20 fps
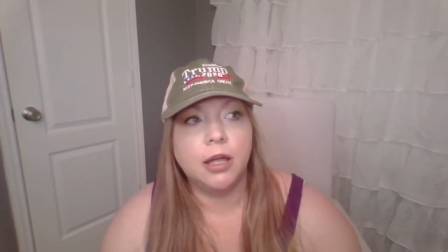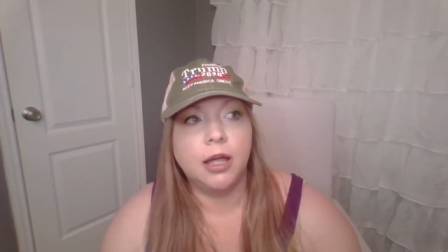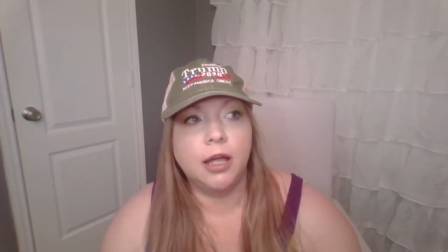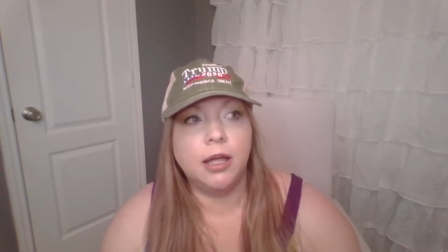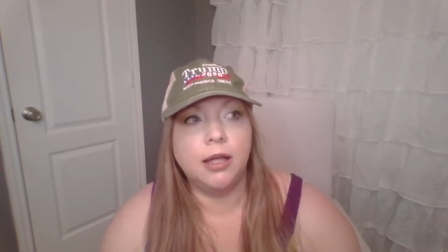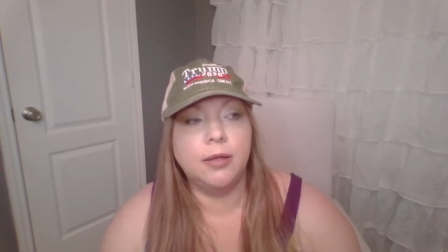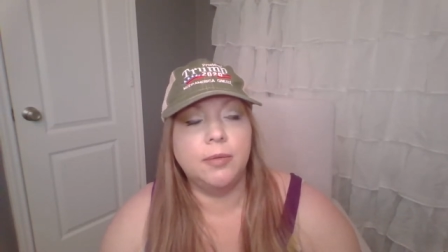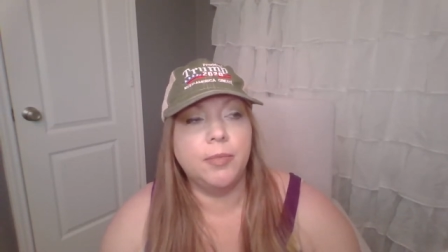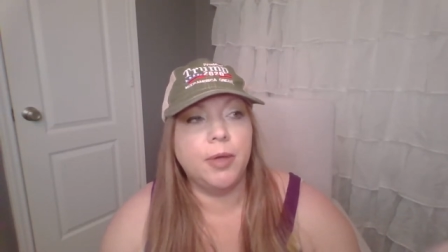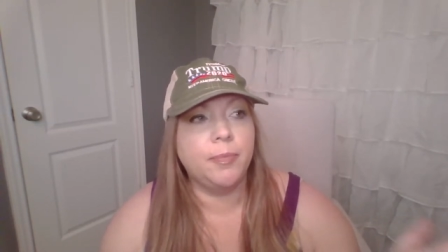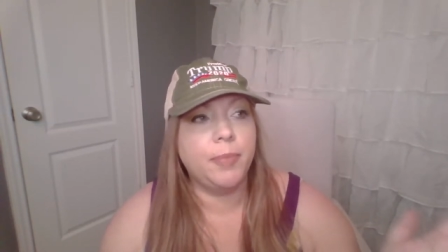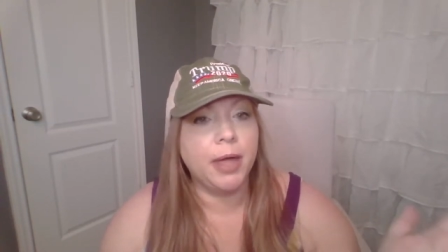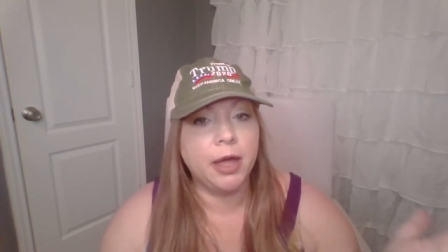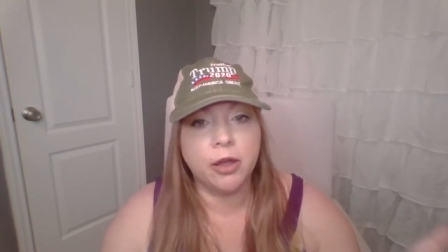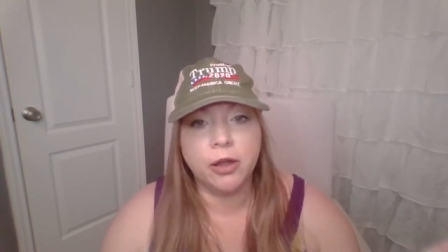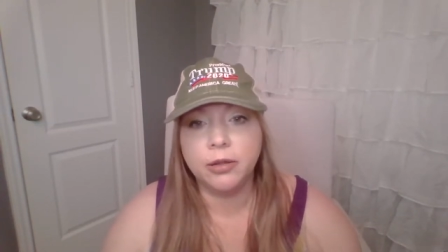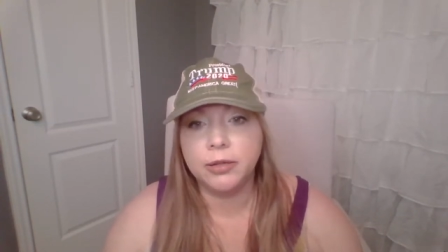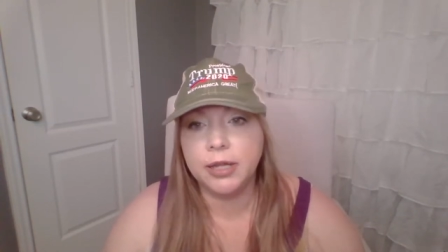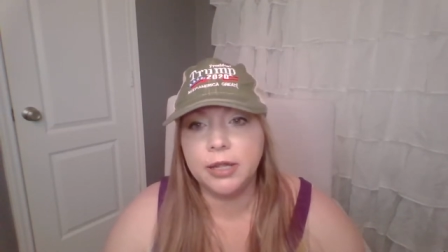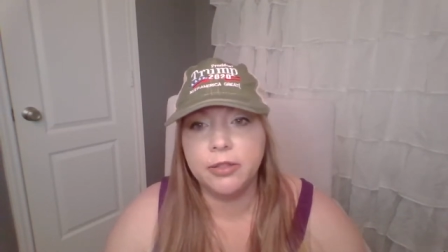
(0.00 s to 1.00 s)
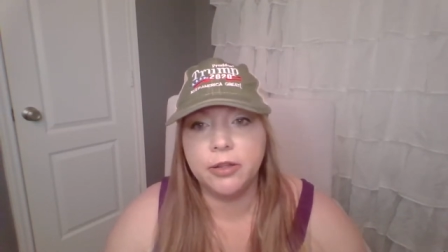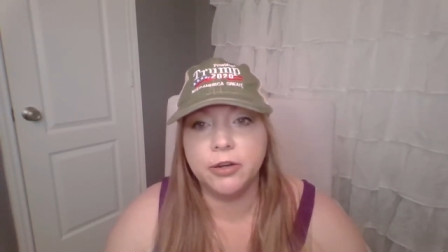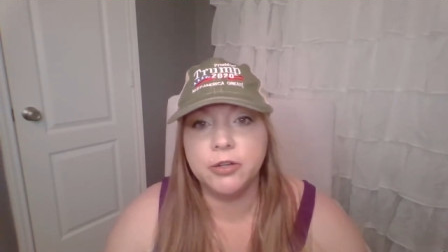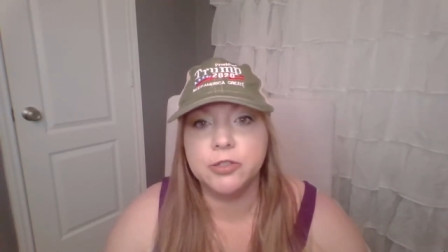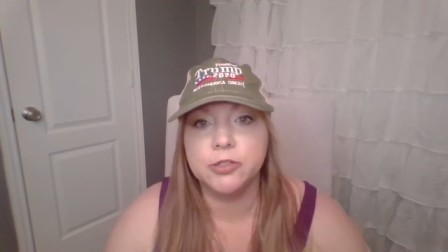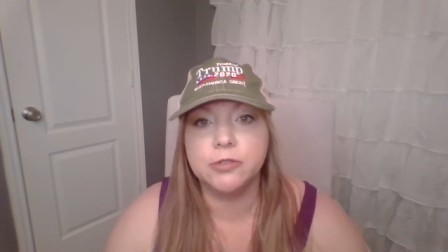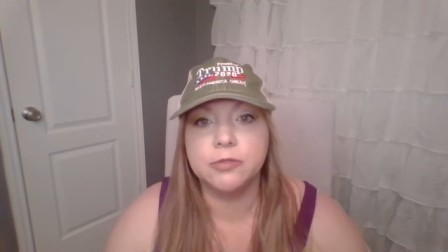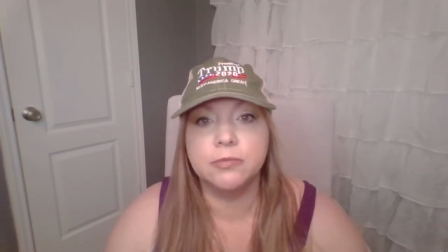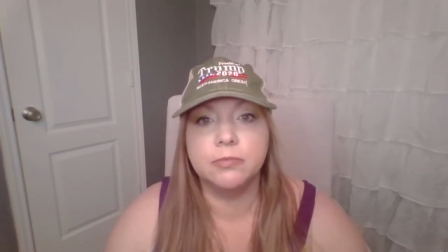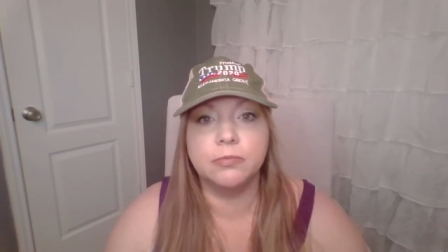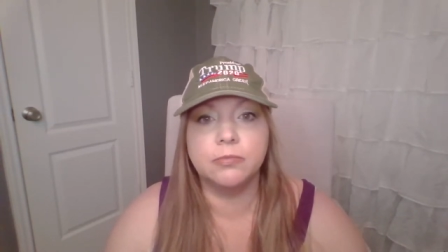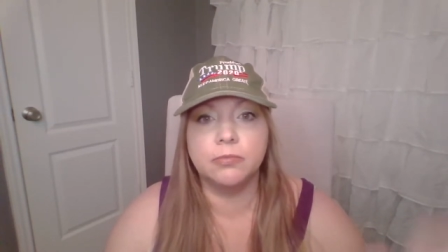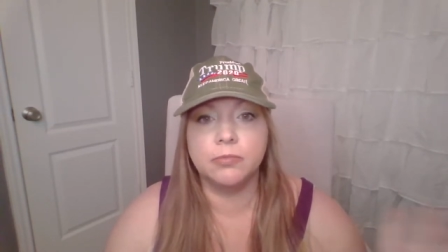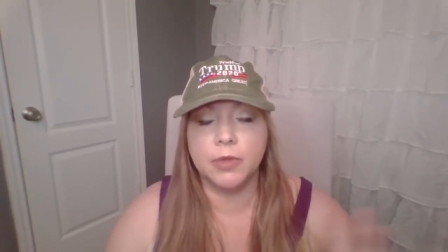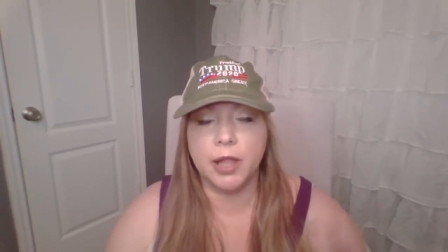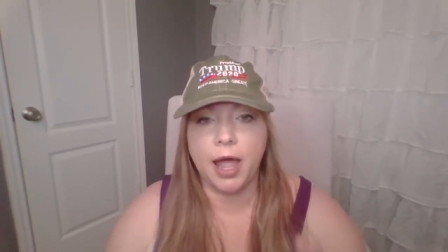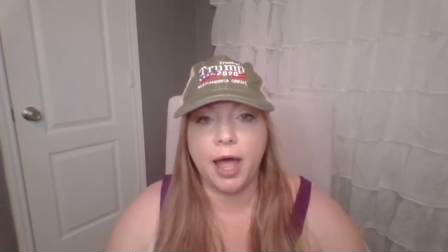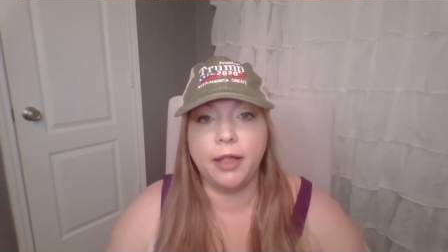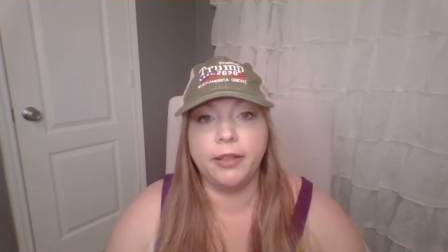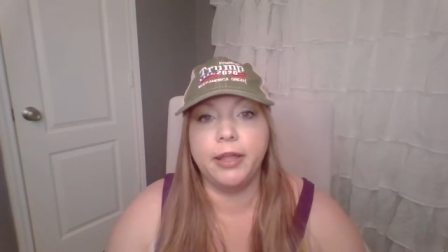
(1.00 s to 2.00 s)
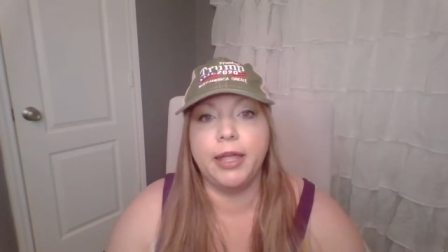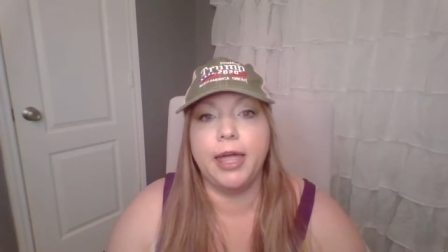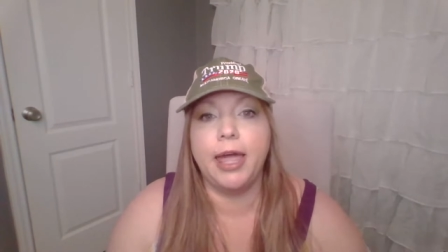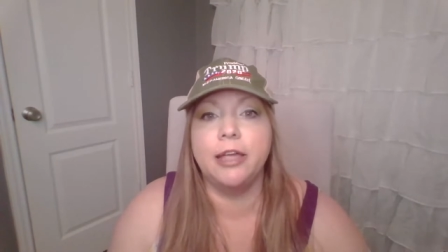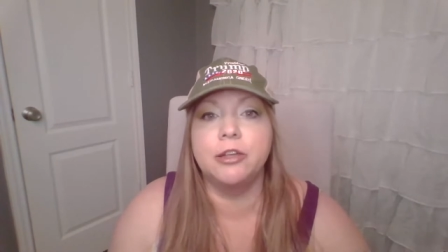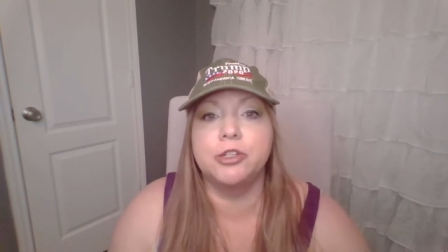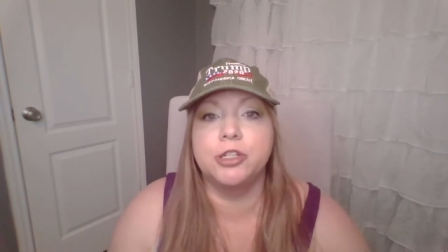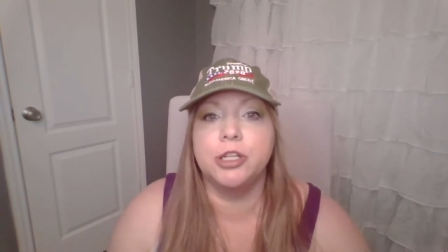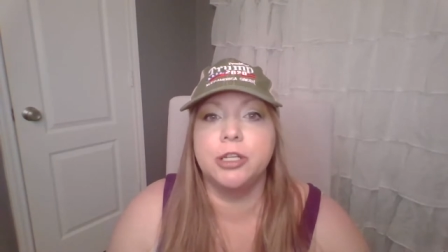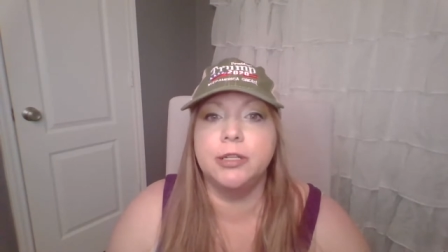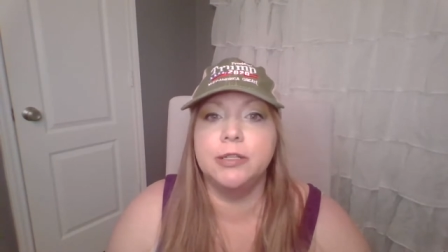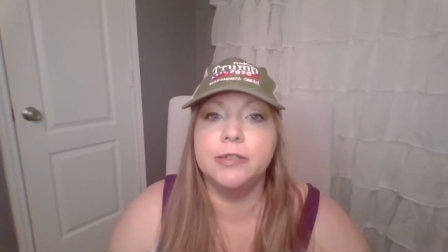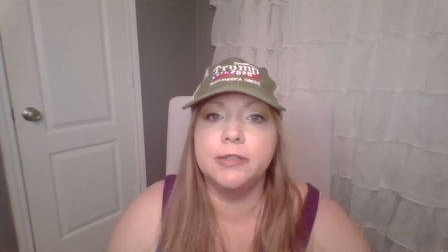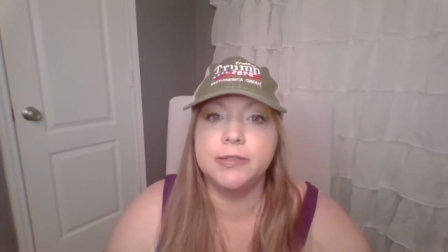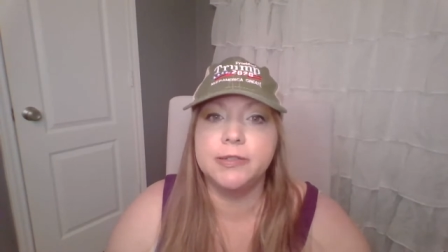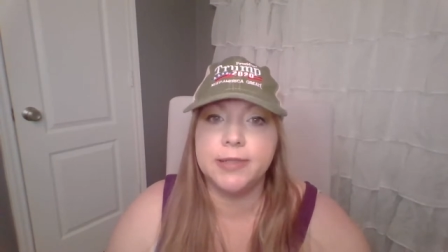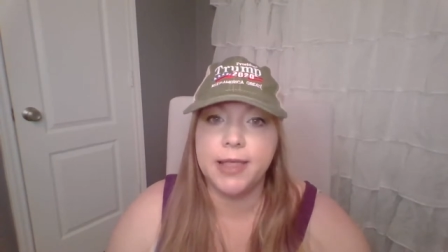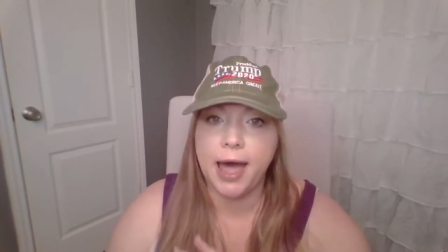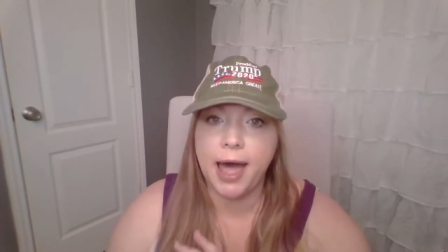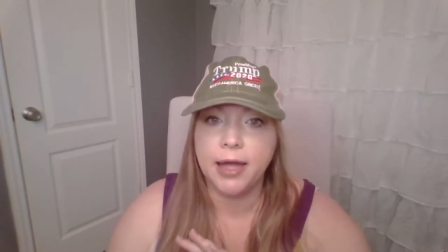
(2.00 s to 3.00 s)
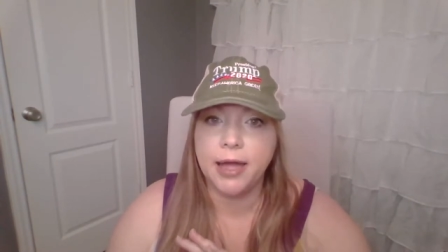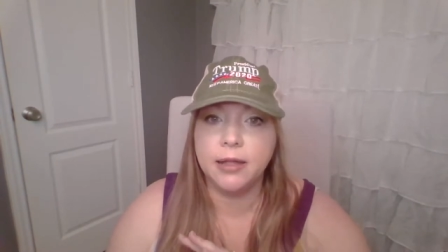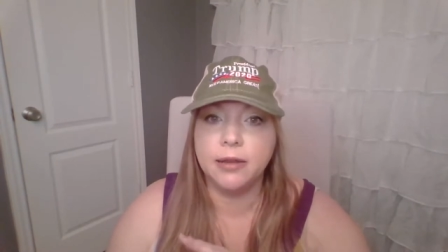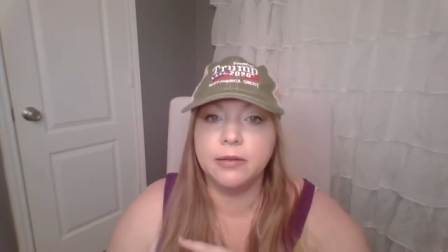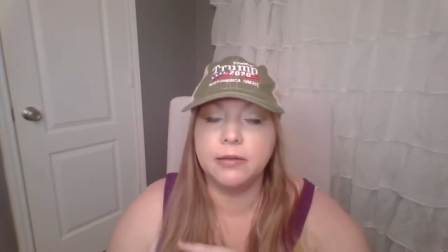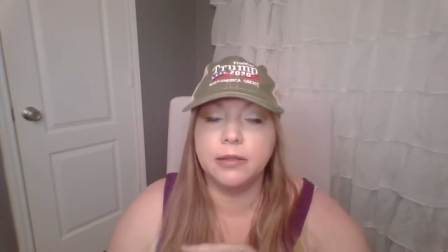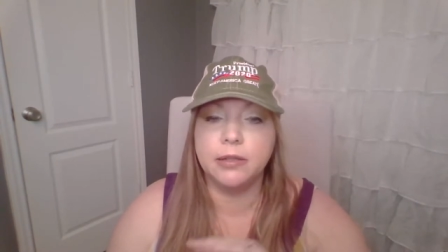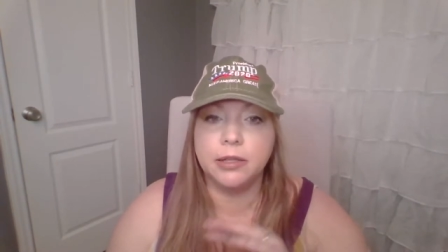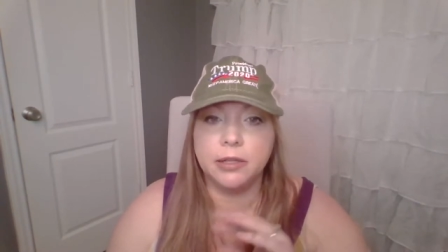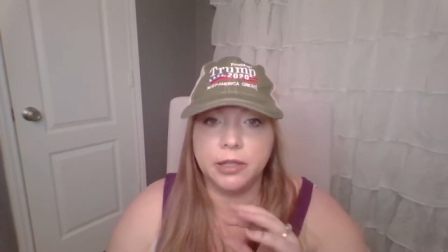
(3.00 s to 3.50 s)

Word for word: um, apparently, there's allegations that